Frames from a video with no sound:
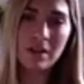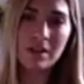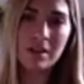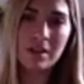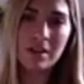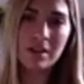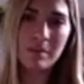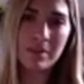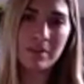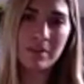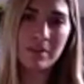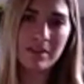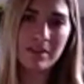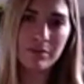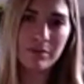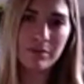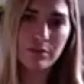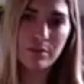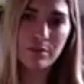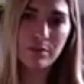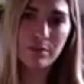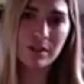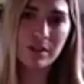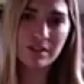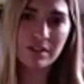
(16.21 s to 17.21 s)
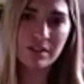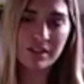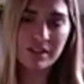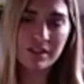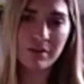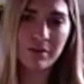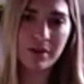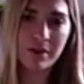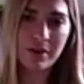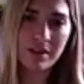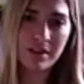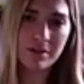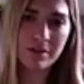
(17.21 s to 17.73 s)
the platform will
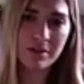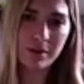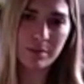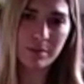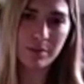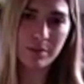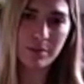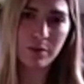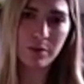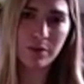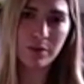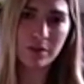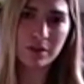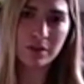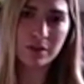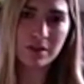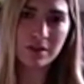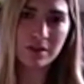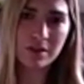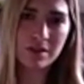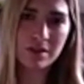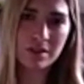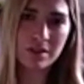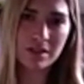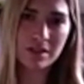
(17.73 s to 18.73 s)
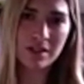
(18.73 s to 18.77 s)
generate reports